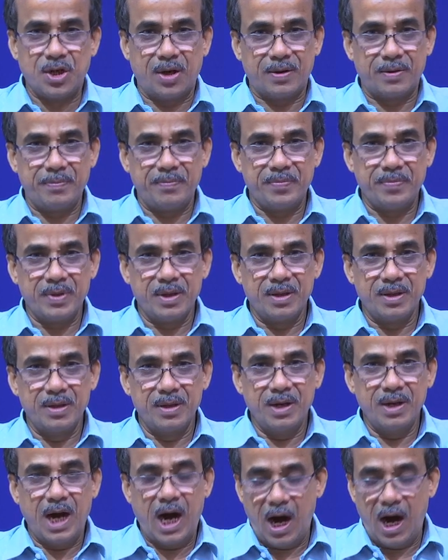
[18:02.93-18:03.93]
on
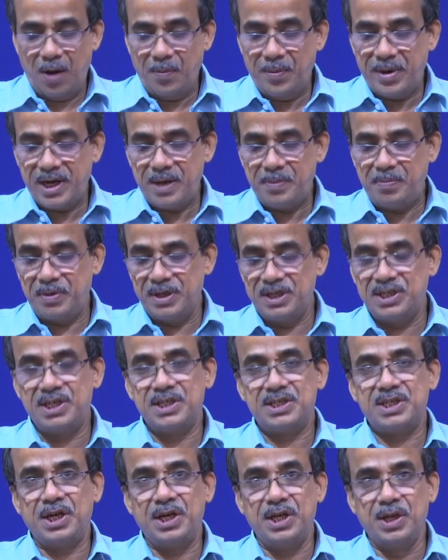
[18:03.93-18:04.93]
how many
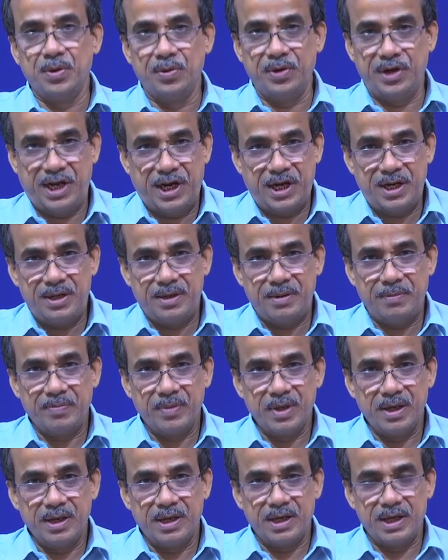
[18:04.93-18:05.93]
precision you need
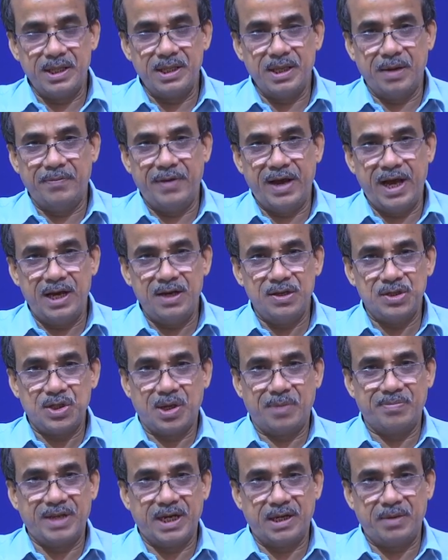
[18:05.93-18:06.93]
in the values
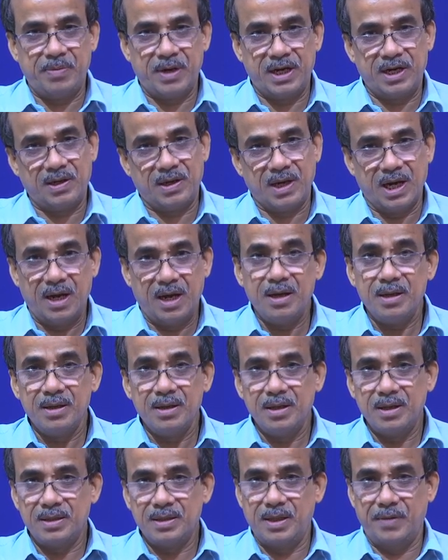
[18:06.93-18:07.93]
of that particular
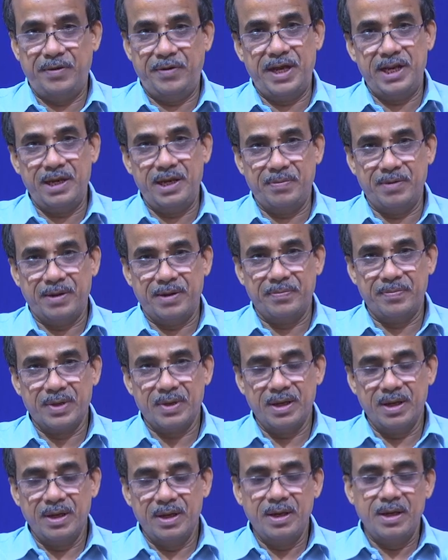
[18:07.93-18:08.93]
the variable.
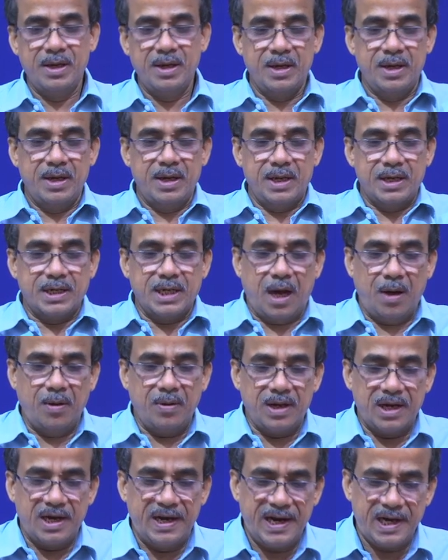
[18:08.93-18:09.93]
Now,
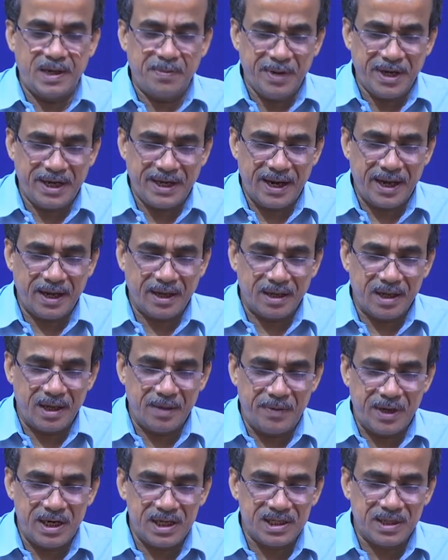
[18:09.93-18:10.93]
let me take a
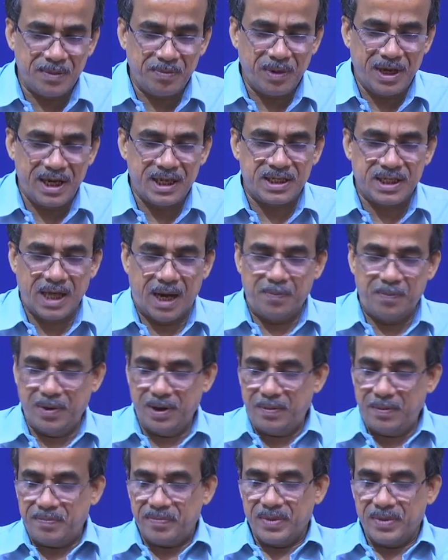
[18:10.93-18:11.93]
very simple
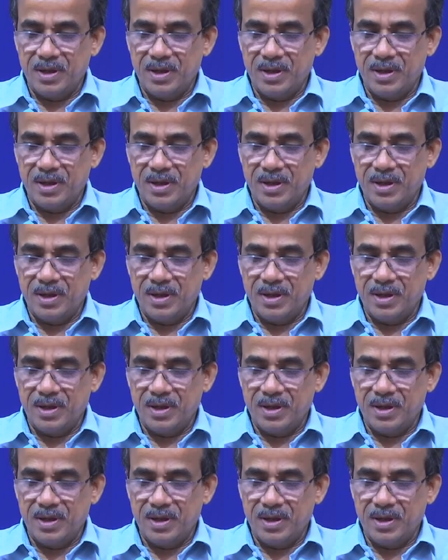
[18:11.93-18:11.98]
example.